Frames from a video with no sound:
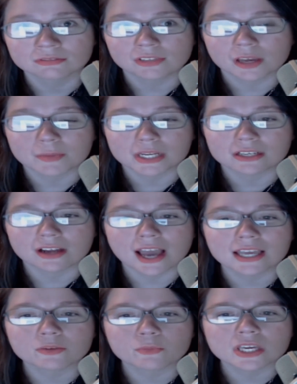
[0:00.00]
I mean, I
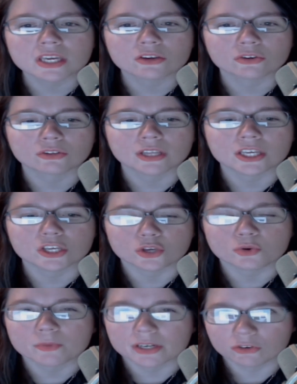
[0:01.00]
can be your like
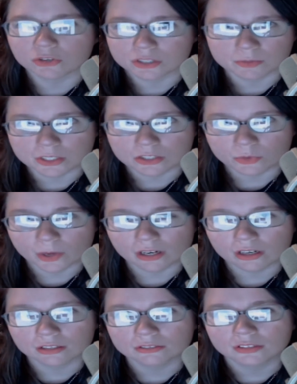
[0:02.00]
human Christmas
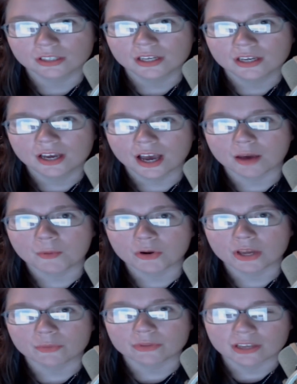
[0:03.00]
sweater. I'm
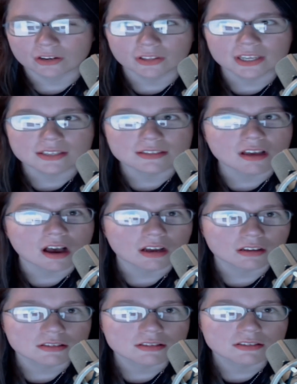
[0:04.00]
okay with that, or like
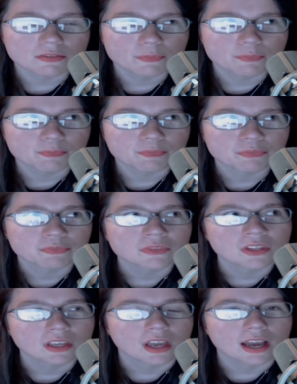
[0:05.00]
socks.
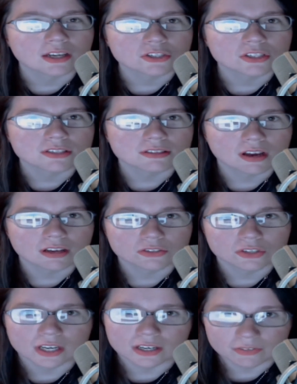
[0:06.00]
Actually, socks are
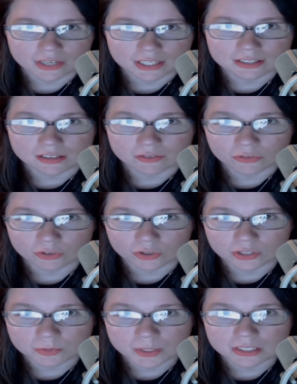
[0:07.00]
kind of a nice gift for
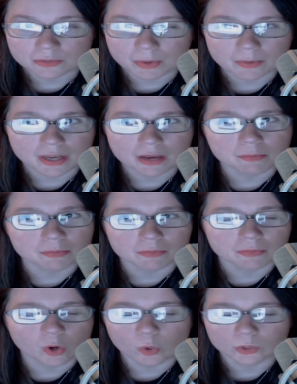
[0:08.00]
Christmas. Maybe I'm
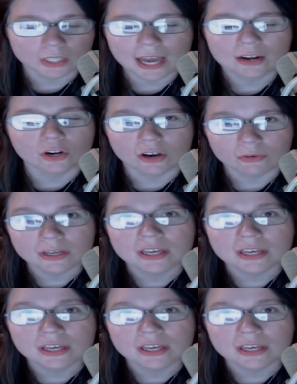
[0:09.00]
old. I don't know.